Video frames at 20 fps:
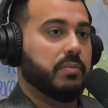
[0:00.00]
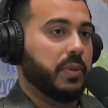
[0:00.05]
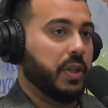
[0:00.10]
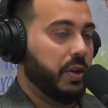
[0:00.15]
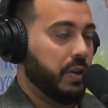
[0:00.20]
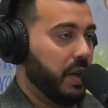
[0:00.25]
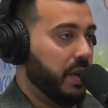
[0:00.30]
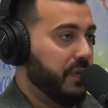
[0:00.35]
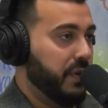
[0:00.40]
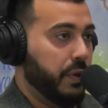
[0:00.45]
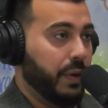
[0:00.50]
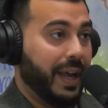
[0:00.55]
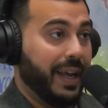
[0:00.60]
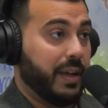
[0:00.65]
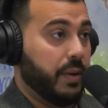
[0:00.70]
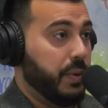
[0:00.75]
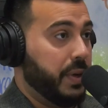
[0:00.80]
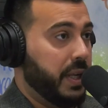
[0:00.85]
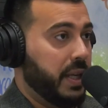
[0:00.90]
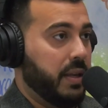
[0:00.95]
They'll give you
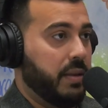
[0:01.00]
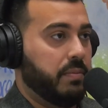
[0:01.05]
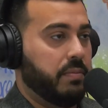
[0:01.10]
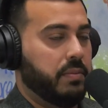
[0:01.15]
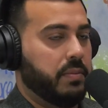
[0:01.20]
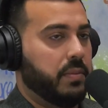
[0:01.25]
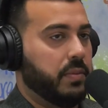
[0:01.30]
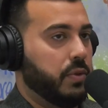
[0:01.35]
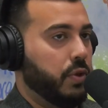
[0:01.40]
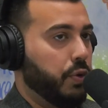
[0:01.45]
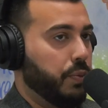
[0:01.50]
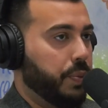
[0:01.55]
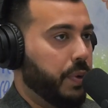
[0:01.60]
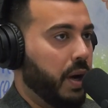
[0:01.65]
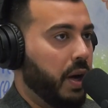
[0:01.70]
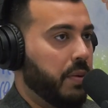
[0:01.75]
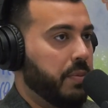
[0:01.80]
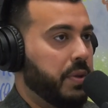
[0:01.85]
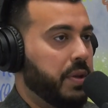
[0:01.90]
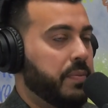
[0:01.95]
equity, no
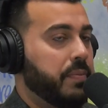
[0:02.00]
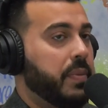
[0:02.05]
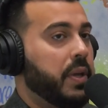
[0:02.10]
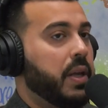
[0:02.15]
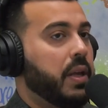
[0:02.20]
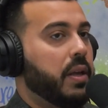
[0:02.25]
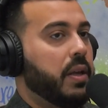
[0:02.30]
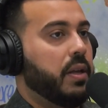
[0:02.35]
problem.